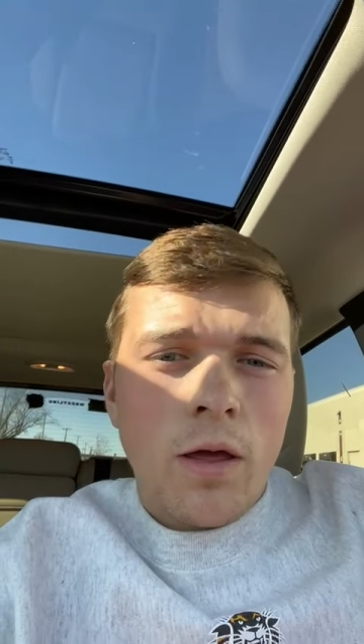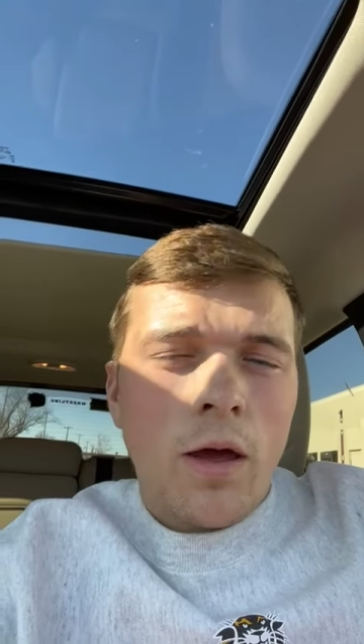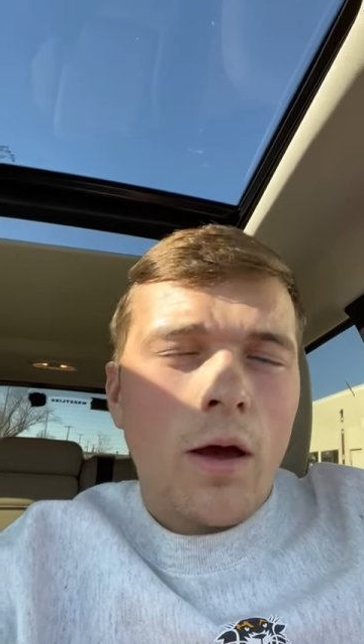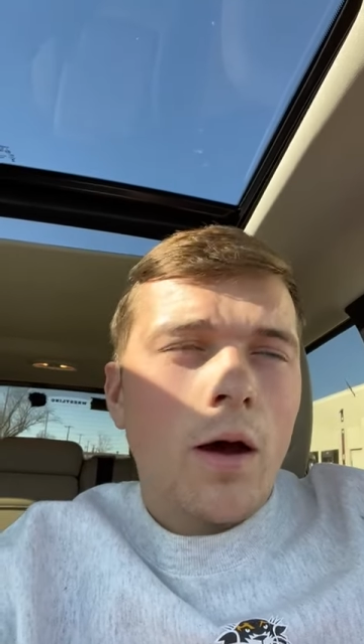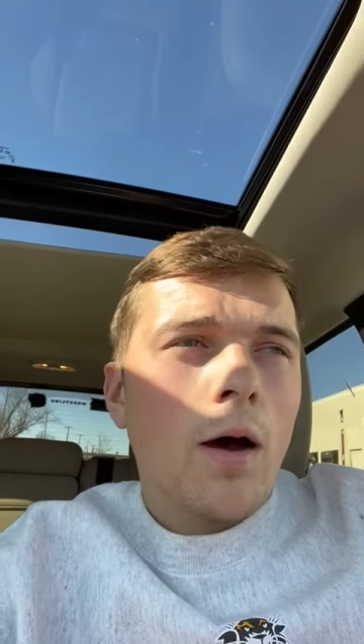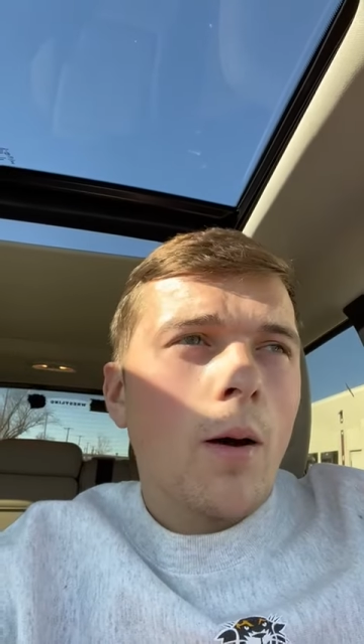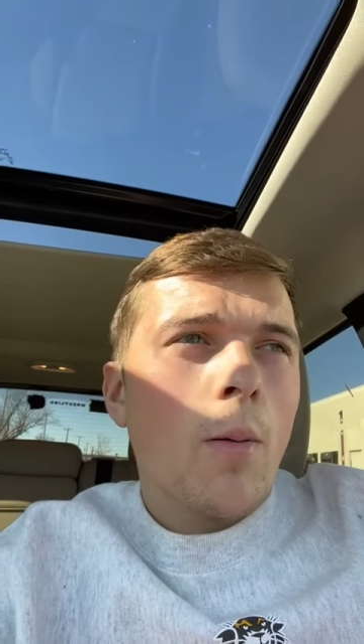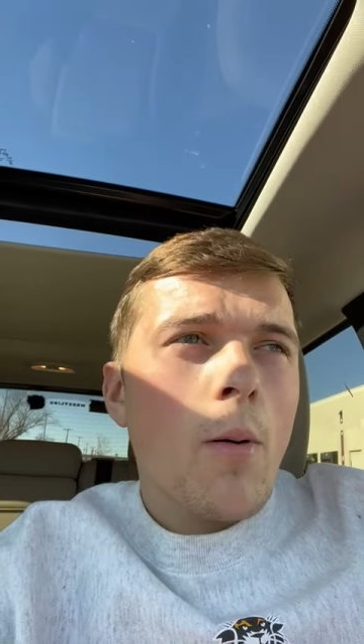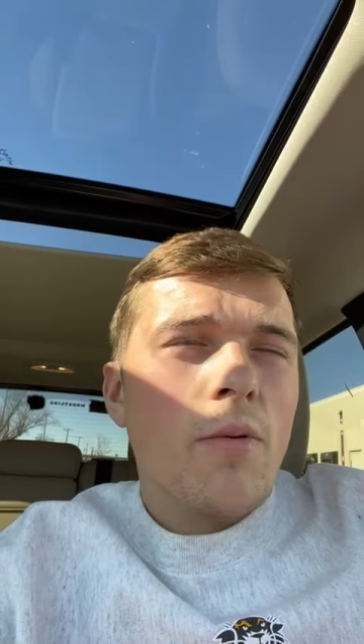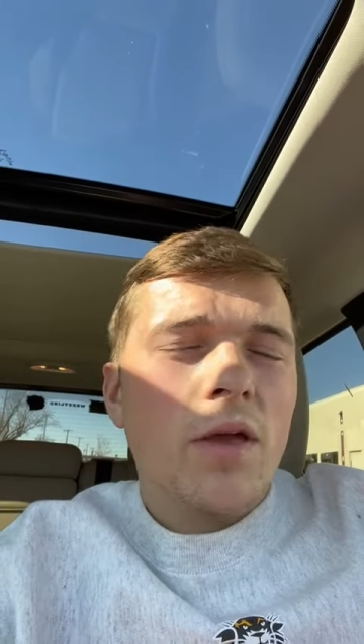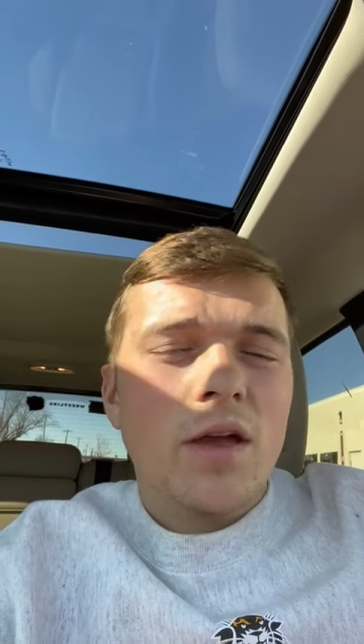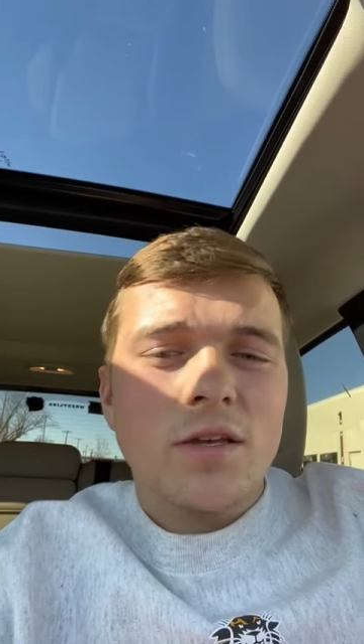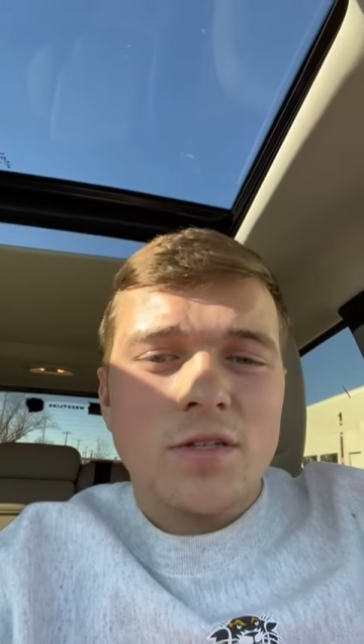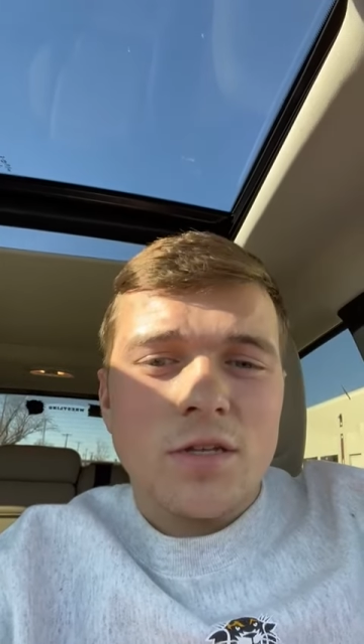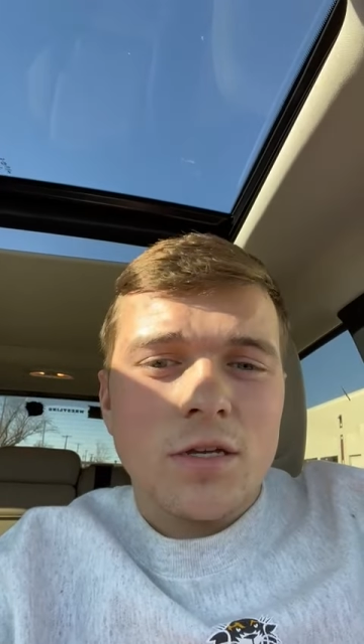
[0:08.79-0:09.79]
Hope
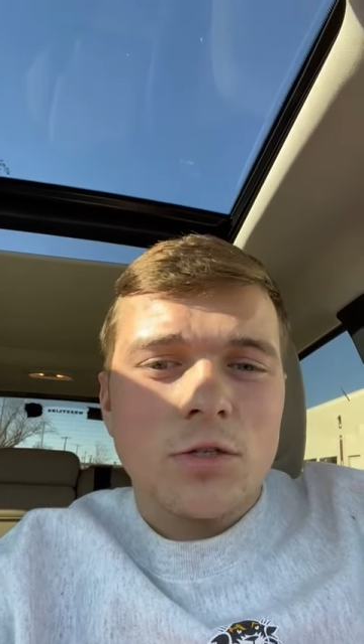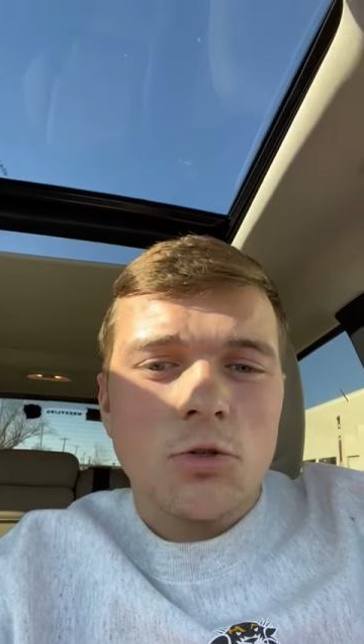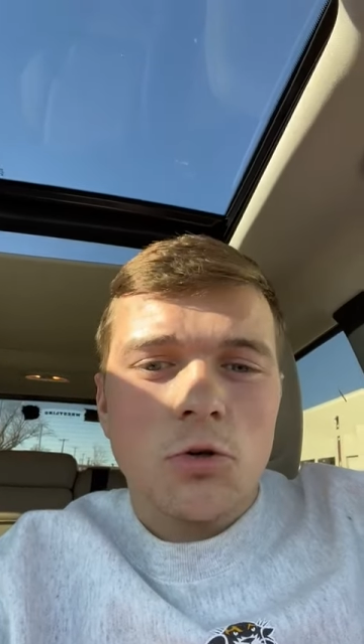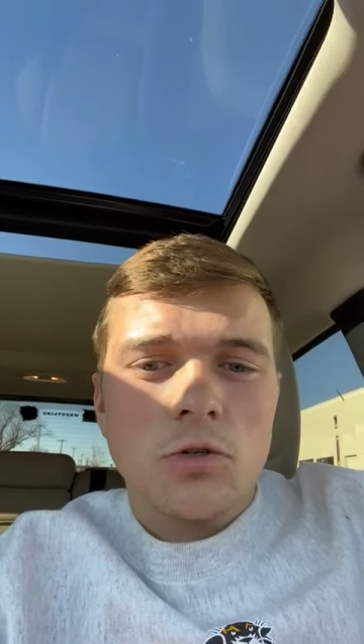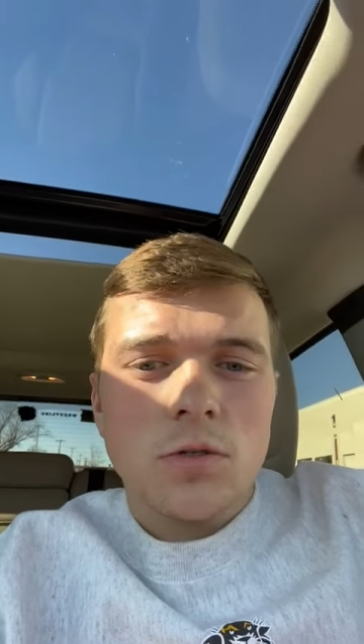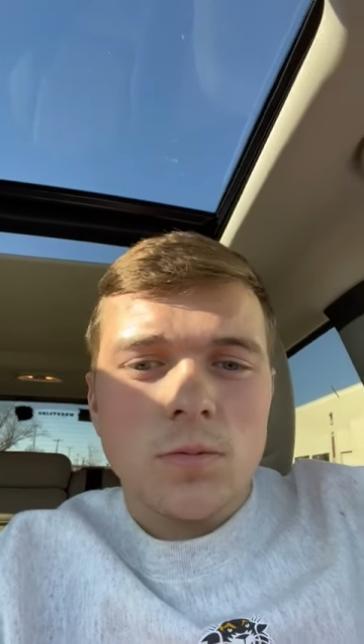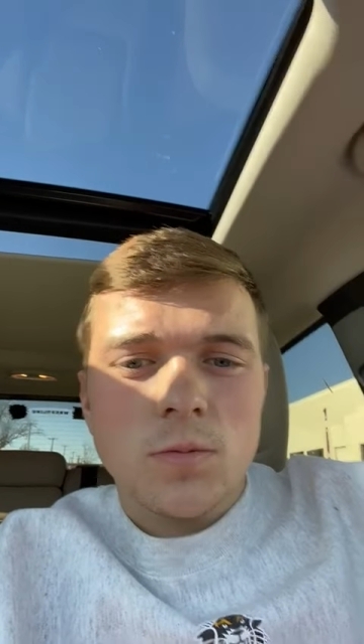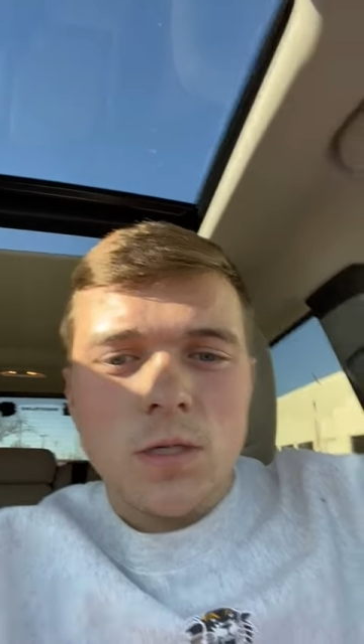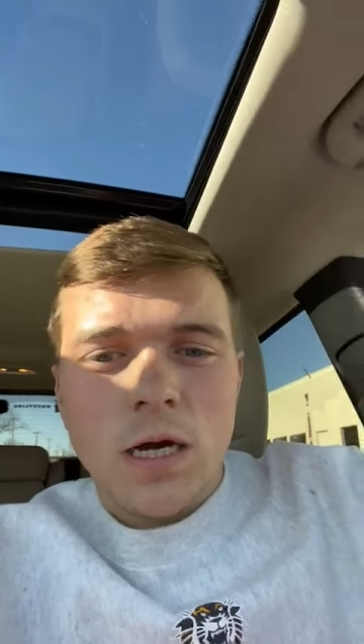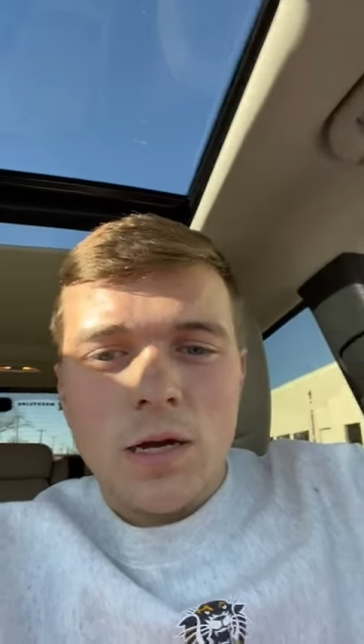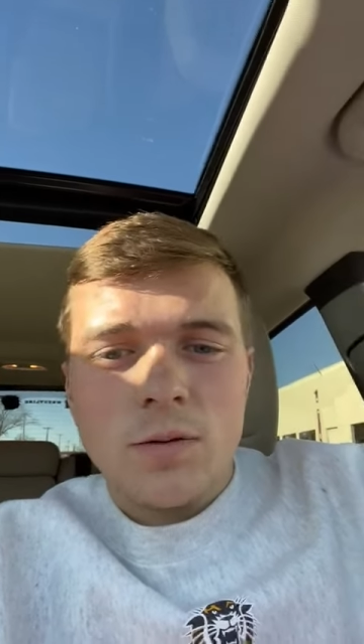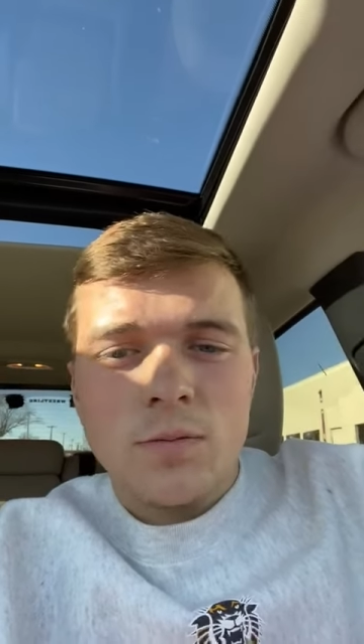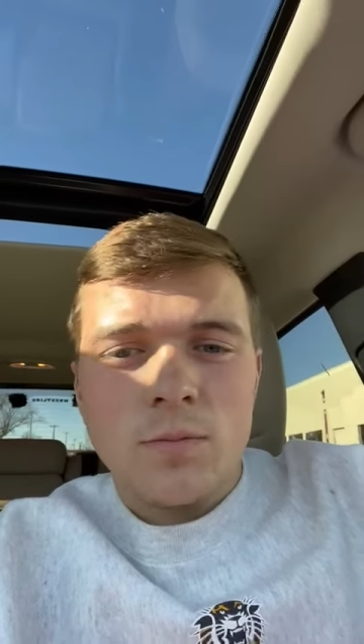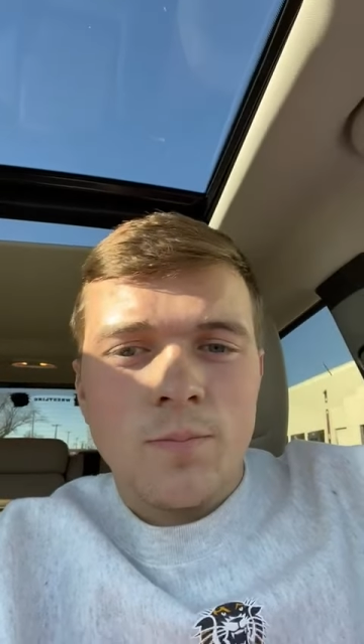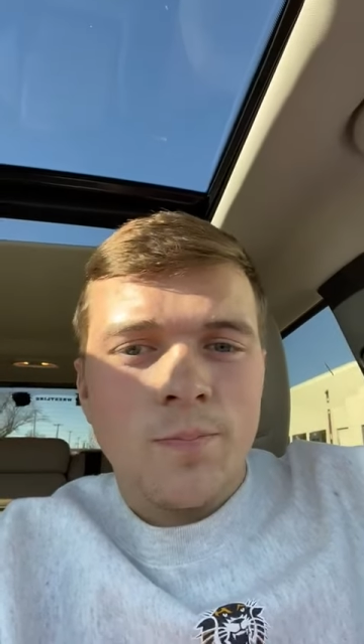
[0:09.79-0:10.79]
you guys enjoyed some
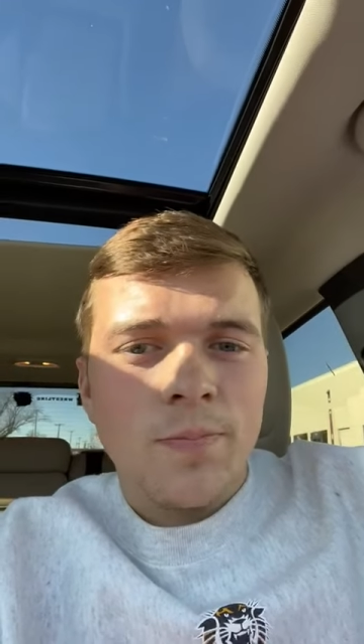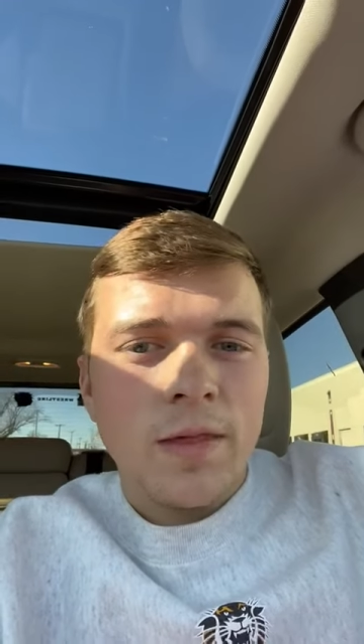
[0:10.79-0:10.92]
time,